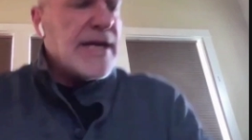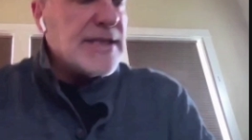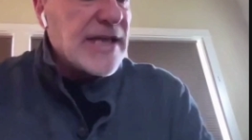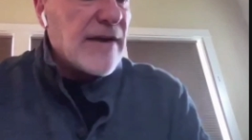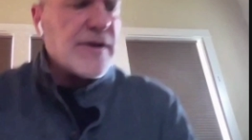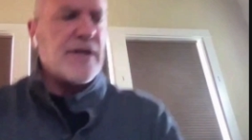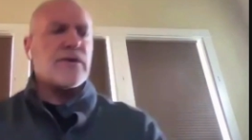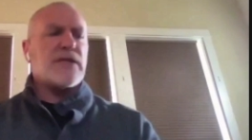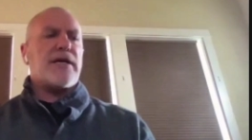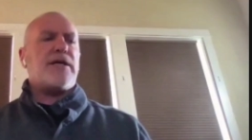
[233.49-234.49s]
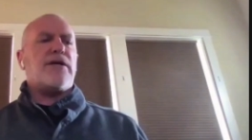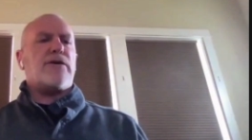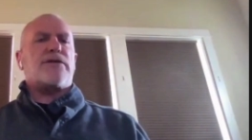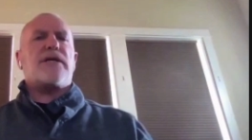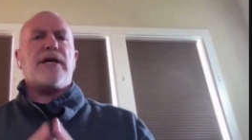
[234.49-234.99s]
is everything was
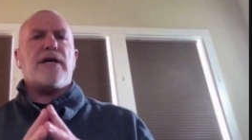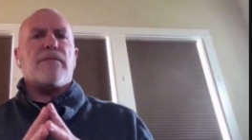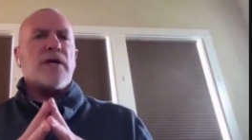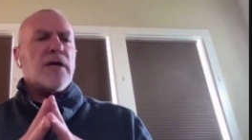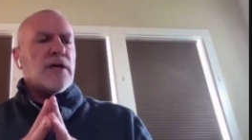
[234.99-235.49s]
Aikido to him.